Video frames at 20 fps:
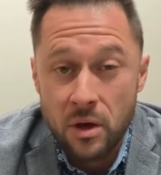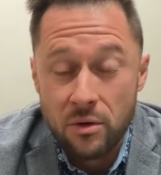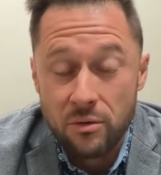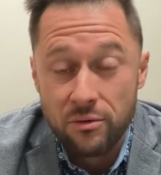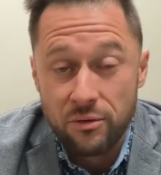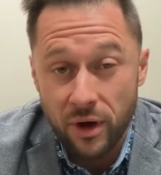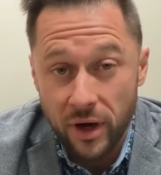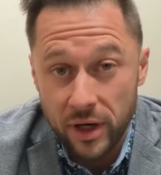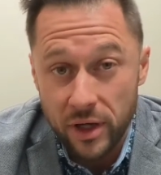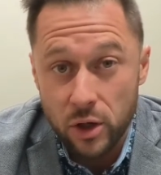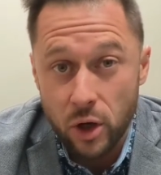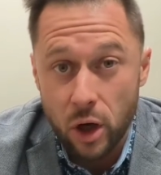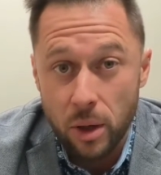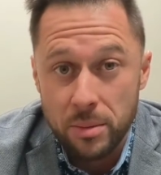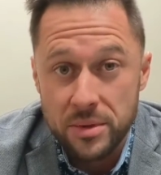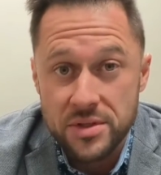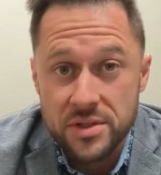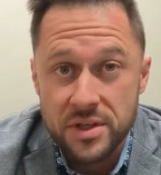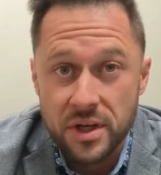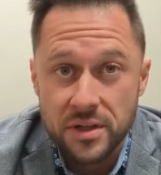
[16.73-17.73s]
find
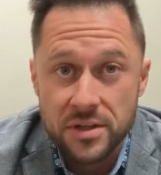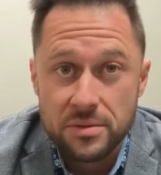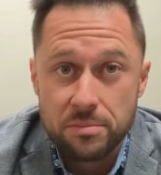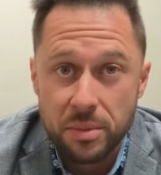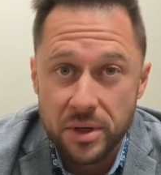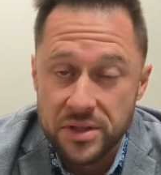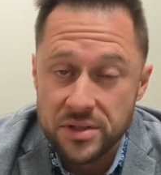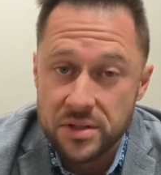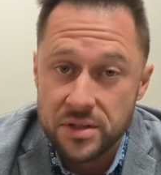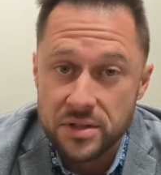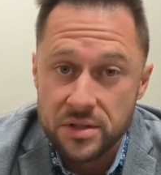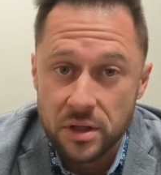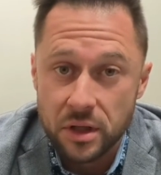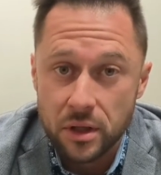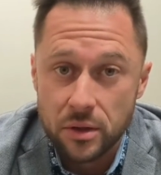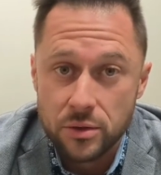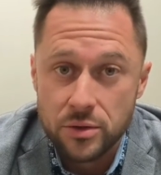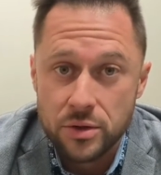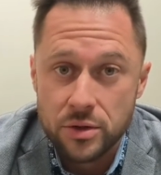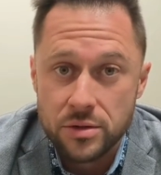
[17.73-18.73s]
common sense business
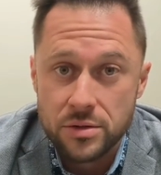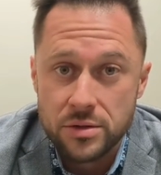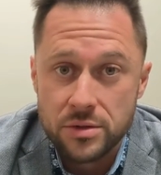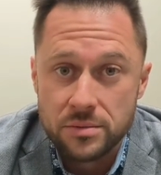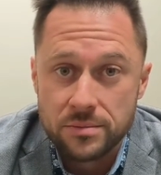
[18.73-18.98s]
solutions,